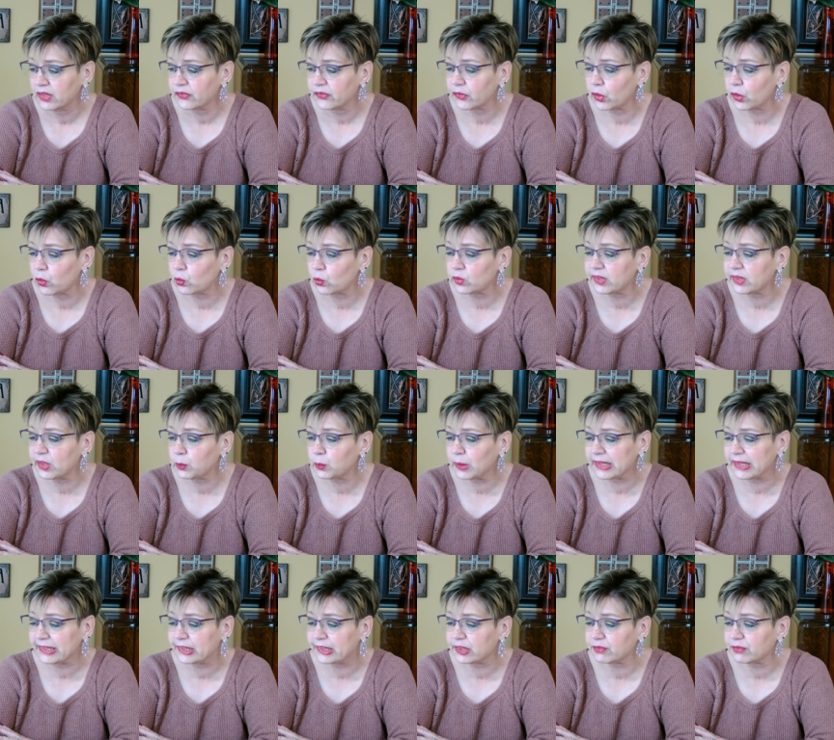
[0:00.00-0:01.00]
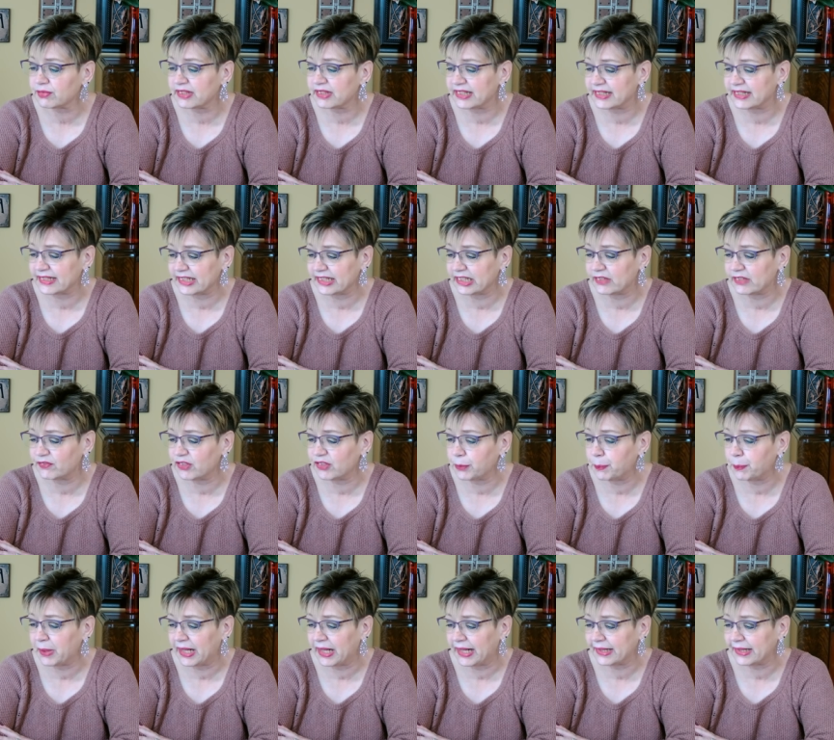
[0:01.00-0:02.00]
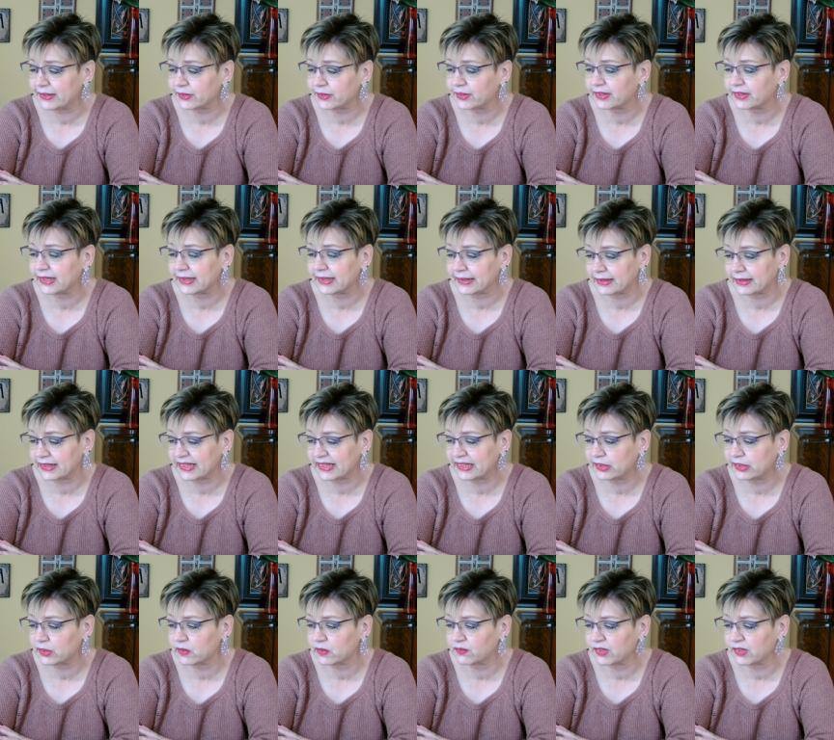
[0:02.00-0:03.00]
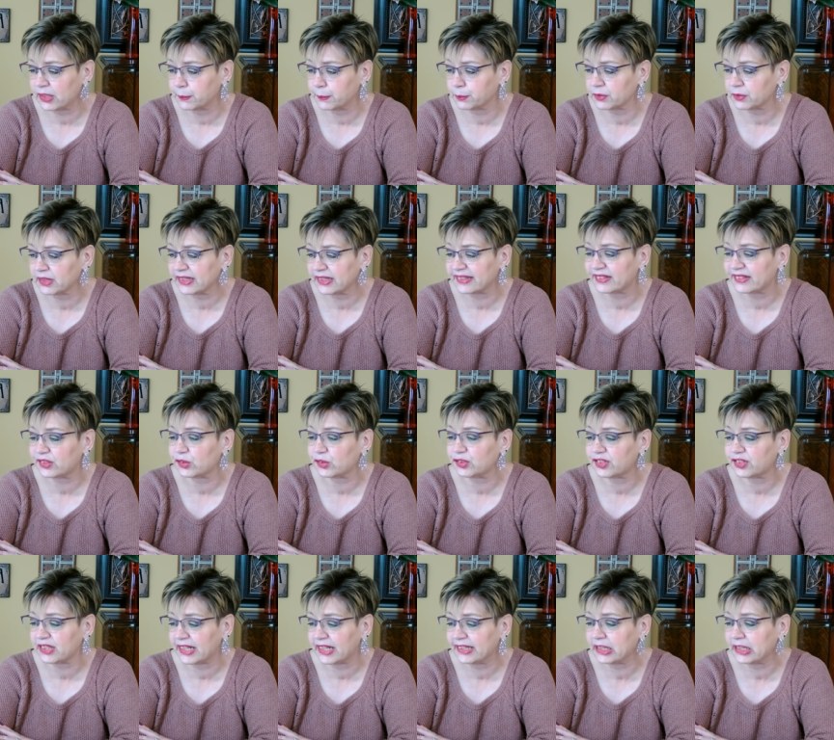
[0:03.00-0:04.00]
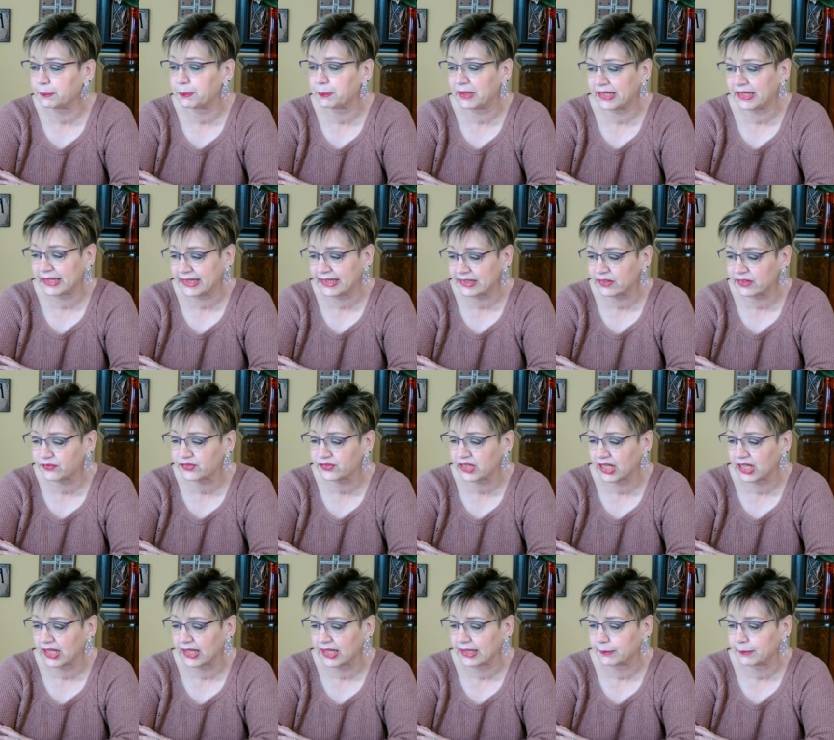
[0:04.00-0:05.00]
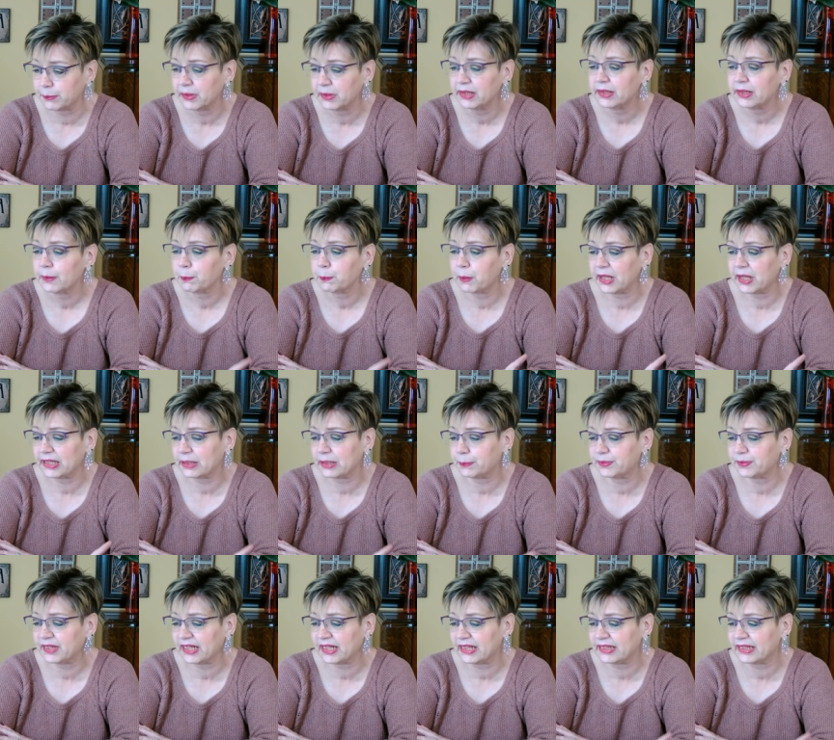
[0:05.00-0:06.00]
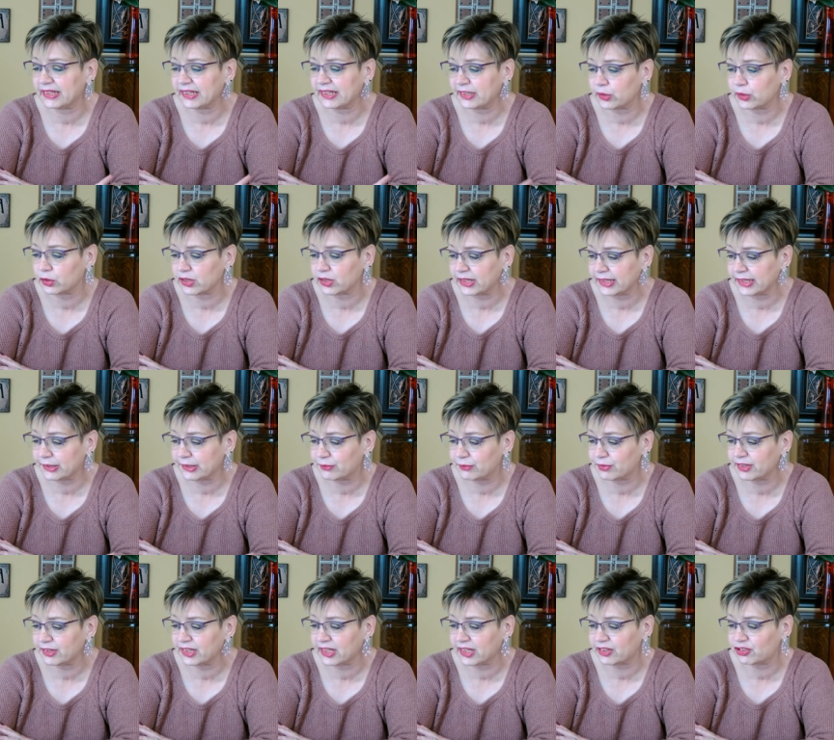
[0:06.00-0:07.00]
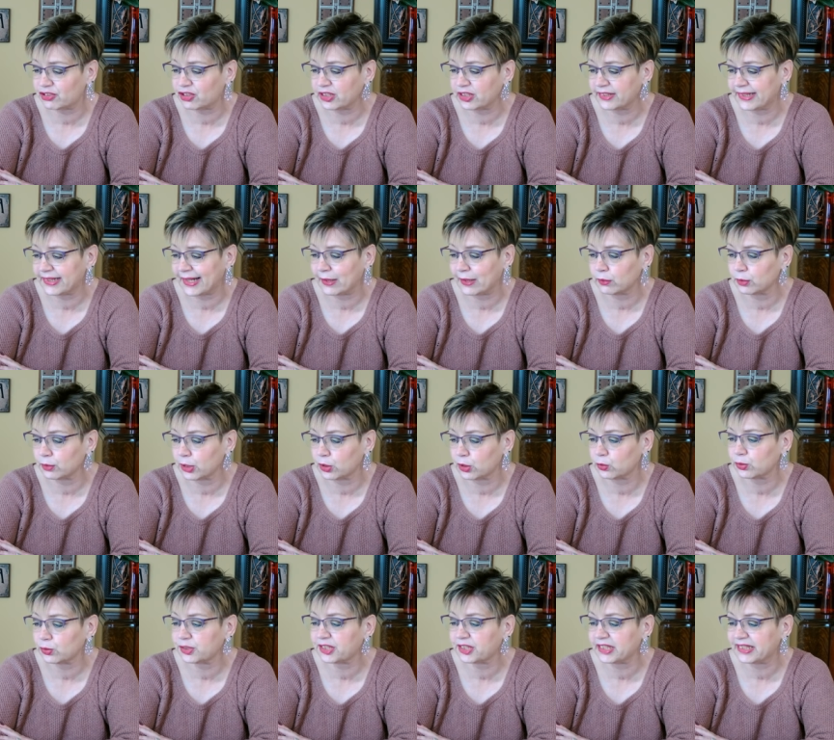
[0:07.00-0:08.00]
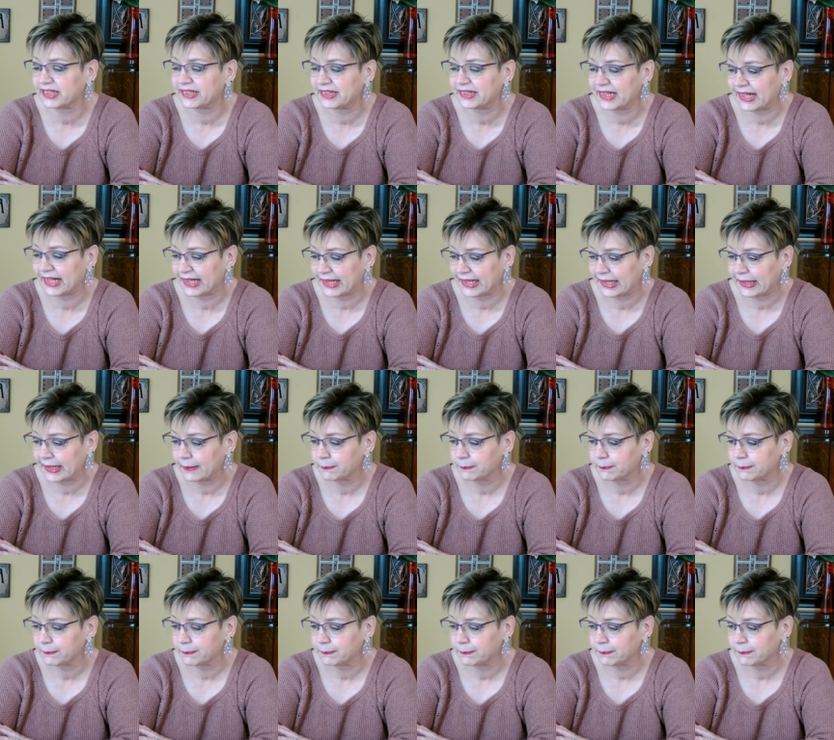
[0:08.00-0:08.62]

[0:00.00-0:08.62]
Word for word: The only way to receive the pattern in late November is to sign up ahead of time by obtaining your introduction download today.